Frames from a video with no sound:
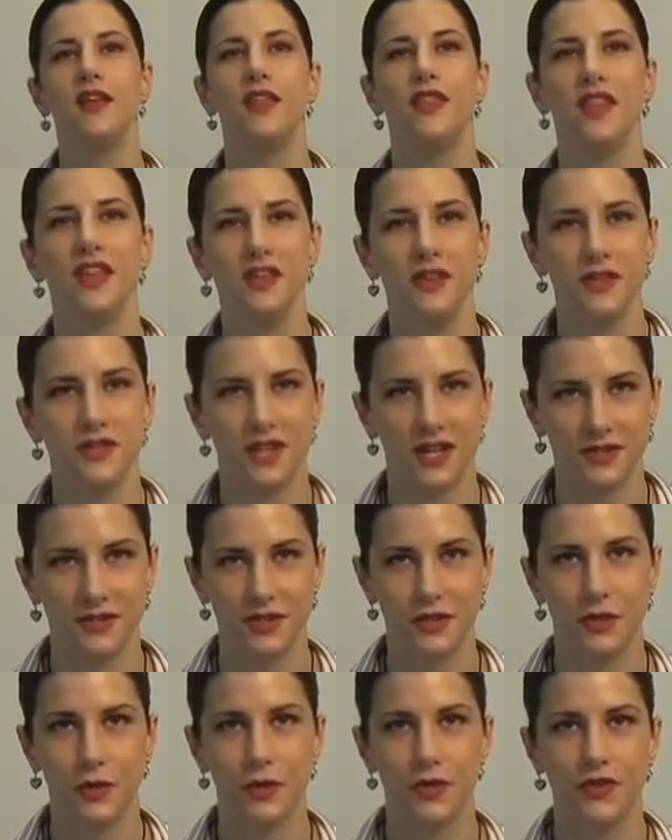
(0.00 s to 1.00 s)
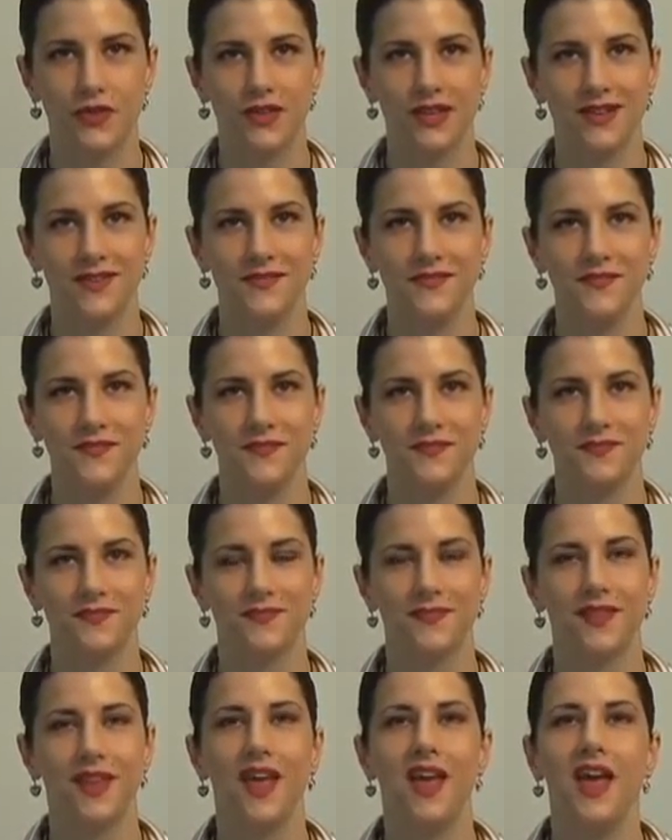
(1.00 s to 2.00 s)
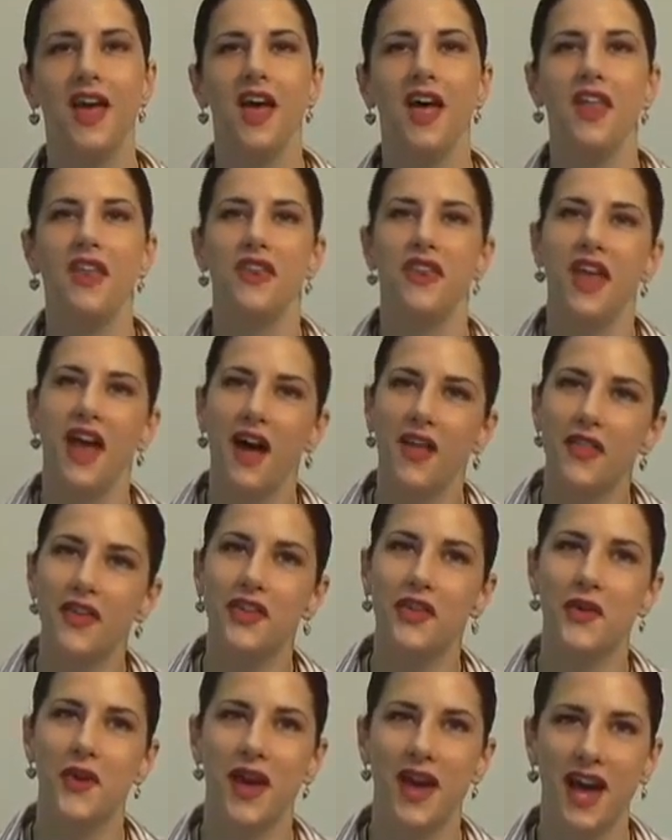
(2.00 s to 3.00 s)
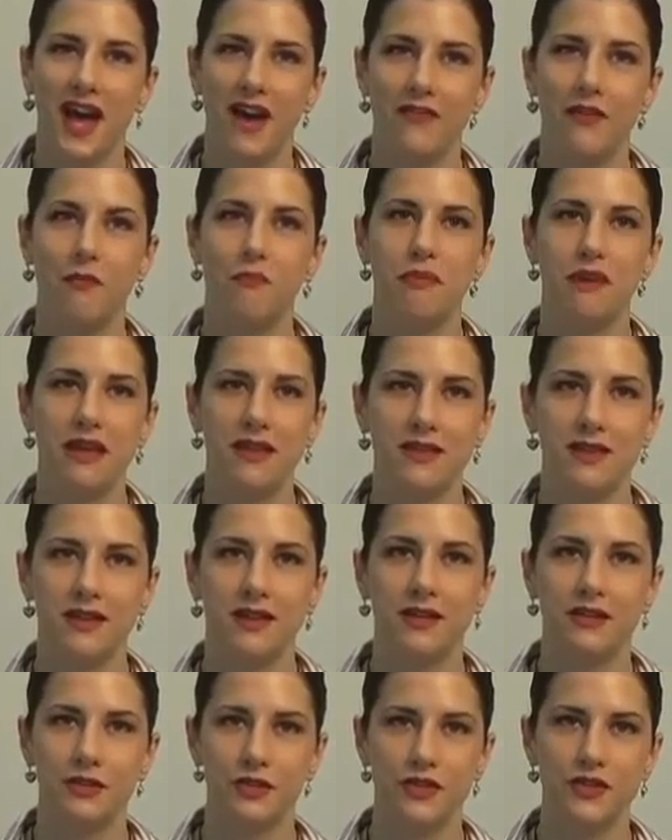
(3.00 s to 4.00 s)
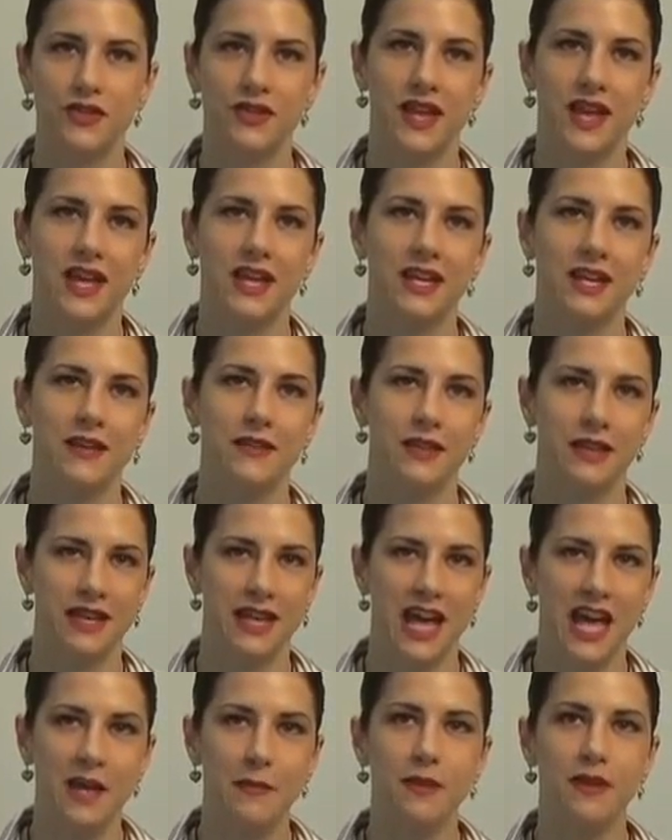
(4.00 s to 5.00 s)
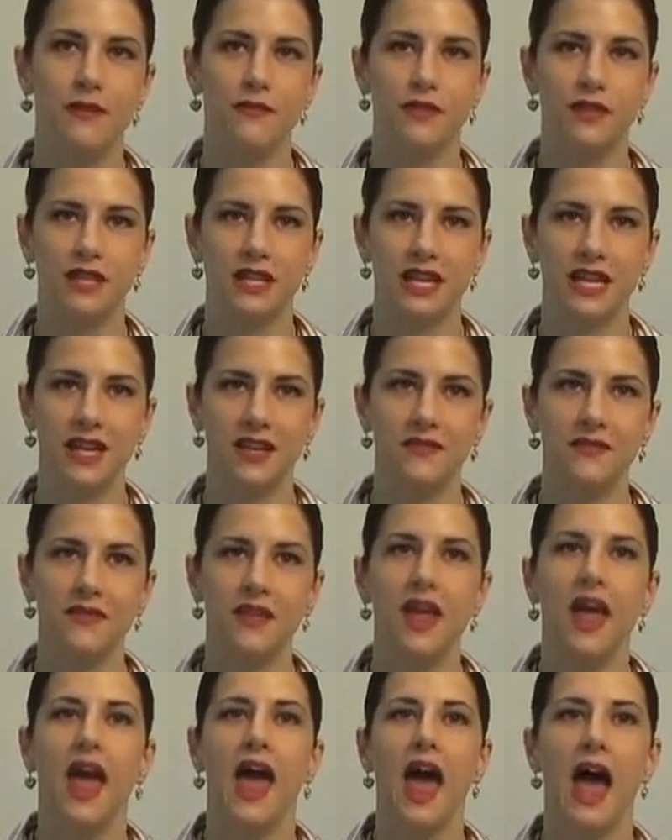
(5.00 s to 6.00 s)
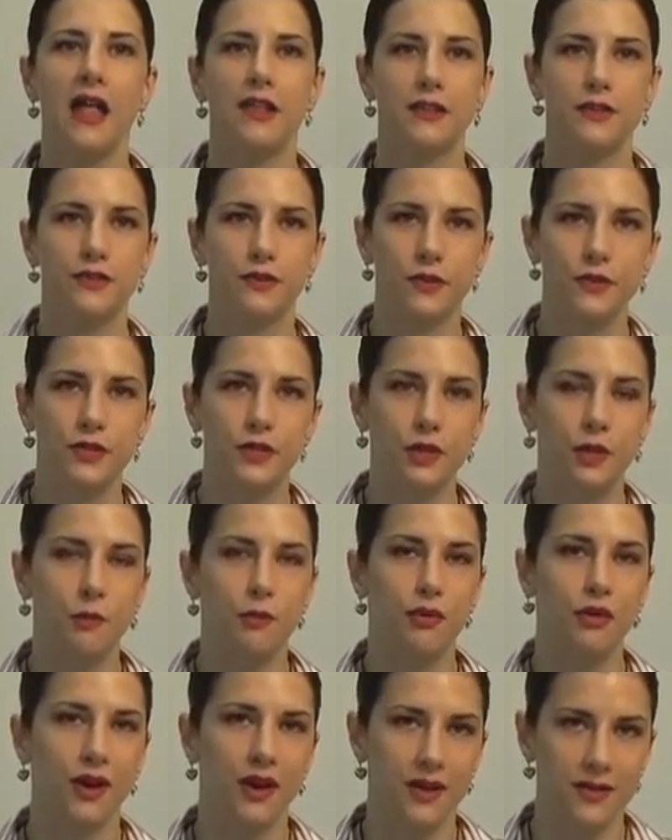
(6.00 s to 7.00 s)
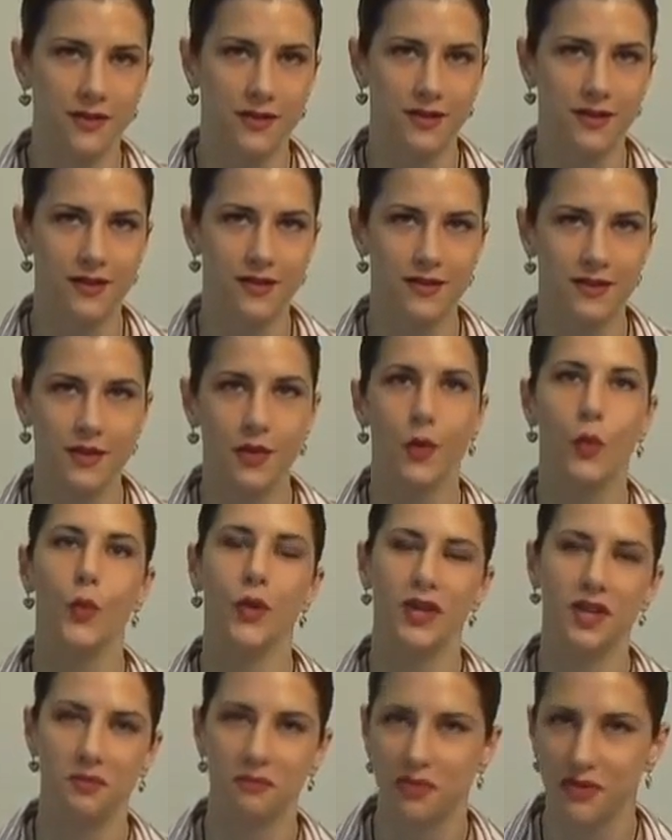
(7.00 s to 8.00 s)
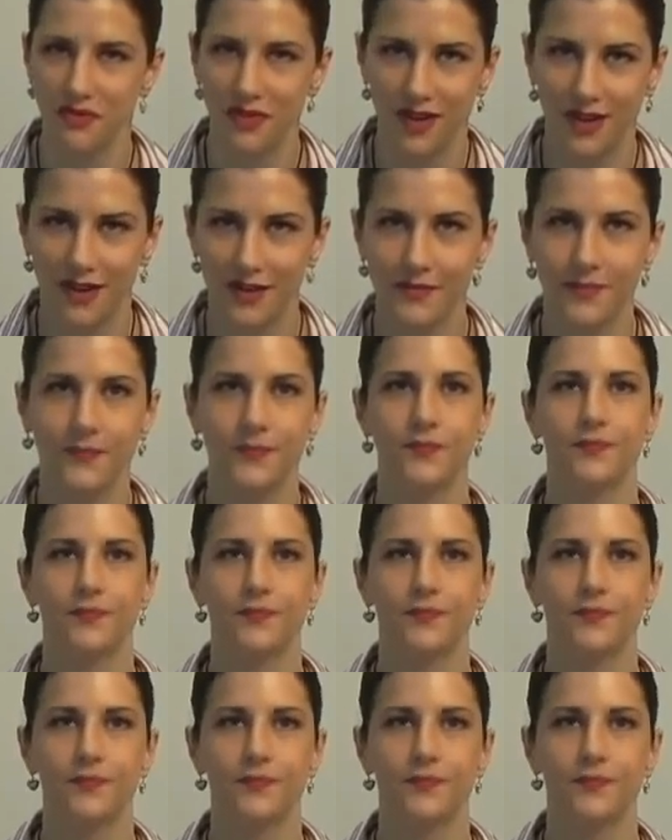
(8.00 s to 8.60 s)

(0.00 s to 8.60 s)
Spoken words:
Thank you, Dr. Goldstein. Now that you have a basic understanding of the anatomy of the knee and the surgical process, we can move on.